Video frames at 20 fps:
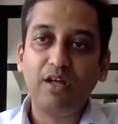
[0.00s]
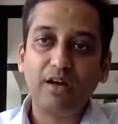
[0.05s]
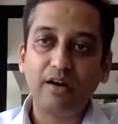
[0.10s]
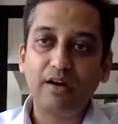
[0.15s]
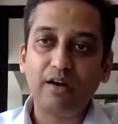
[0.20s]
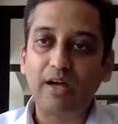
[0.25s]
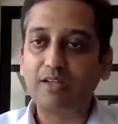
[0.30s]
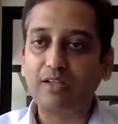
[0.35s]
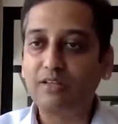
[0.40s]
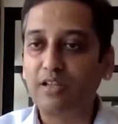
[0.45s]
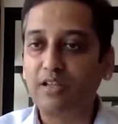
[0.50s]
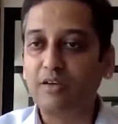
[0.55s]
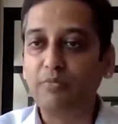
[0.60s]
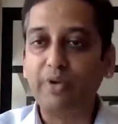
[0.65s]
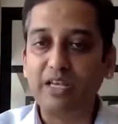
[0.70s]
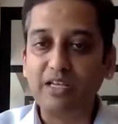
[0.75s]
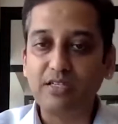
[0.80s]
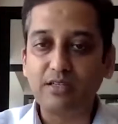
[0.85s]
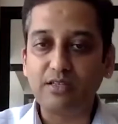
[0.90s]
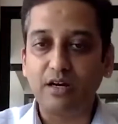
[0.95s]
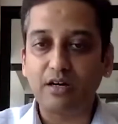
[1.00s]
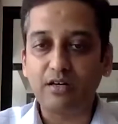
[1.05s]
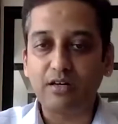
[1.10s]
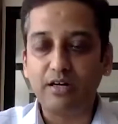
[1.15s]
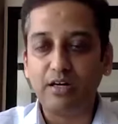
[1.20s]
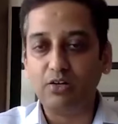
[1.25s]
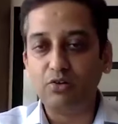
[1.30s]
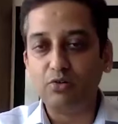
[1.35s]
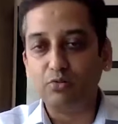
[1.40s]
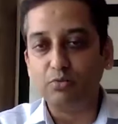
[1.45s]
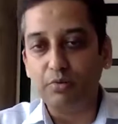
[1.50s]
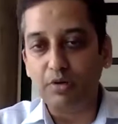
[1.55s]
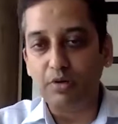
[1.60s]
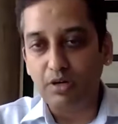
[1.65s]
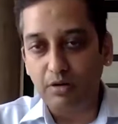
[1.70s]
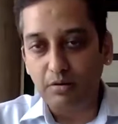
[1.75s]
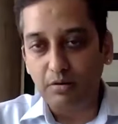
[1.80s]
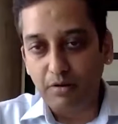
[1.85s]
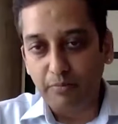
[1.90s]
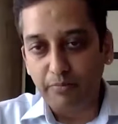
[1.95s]
rather than being sucked into
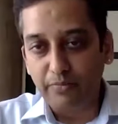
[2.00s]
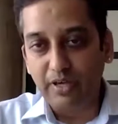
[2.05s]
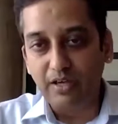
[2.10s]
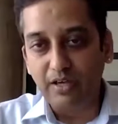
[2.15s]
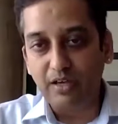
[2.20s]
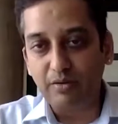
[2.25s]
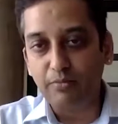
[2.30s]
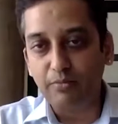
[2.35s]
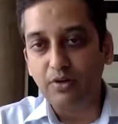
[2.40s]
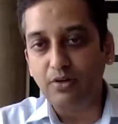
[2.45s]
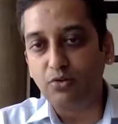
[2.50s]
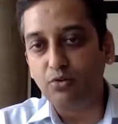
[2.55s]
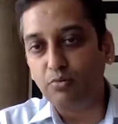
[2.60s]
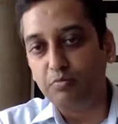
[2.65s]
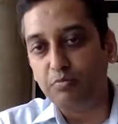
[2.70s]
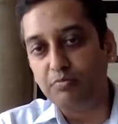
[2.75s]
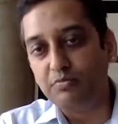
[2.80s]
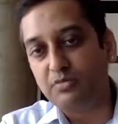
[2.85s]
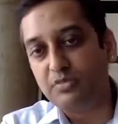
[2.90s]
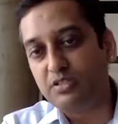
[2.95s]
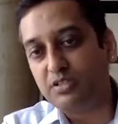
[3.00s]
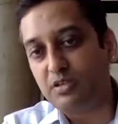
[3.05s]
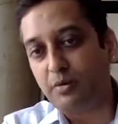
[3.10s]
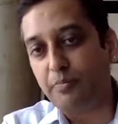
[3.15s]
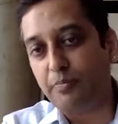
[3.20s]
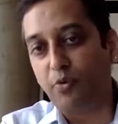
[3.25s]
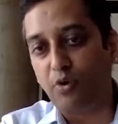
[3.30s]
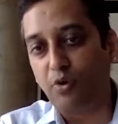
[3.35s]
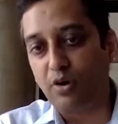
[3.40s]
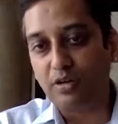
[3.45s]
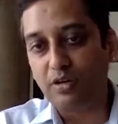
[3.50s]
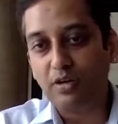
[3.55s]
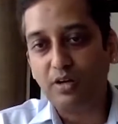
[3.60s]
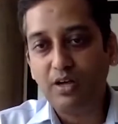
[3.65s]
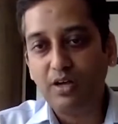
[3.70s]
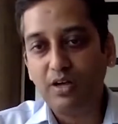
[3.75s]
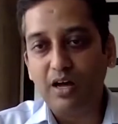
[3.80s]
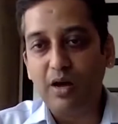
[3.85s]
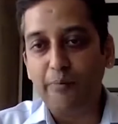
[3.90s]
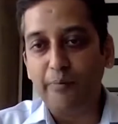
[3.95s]
or being able to support
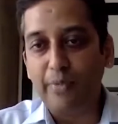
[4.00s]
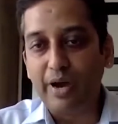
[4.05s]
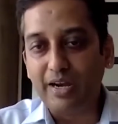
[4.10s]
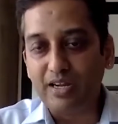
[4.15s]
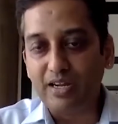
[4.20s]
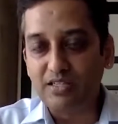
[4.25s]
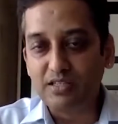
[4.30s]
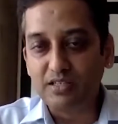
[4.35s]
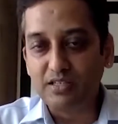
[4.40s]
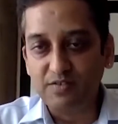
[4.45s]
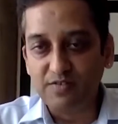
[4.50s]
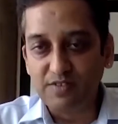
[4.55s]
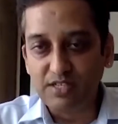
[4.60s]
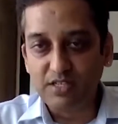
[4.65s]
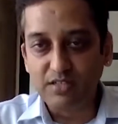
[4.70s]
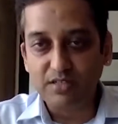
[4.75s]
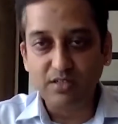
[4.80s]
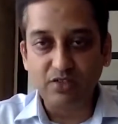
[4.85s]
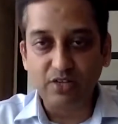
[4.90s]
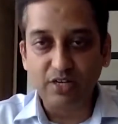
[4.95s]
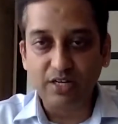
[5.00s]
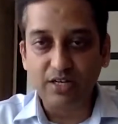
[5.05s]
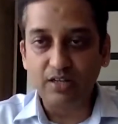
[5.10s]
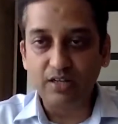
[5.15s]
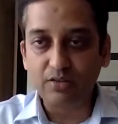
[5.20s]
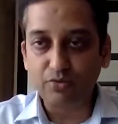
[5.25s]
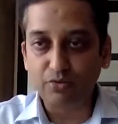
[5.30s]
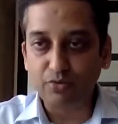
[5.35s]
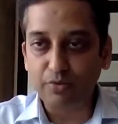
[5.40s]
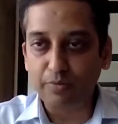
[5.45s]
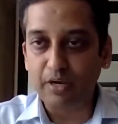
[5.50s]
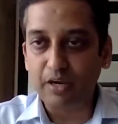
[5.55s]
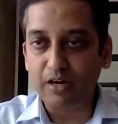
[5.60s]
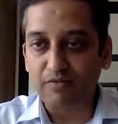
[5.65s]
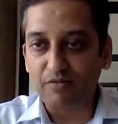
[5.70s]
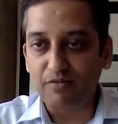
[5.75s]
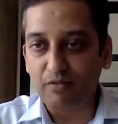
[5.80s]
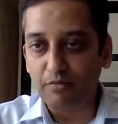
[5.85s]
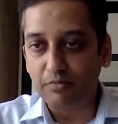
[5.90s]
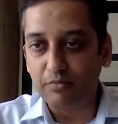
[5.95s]
a managed services agenda through the
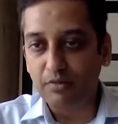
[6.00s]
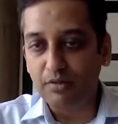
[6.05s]
platform.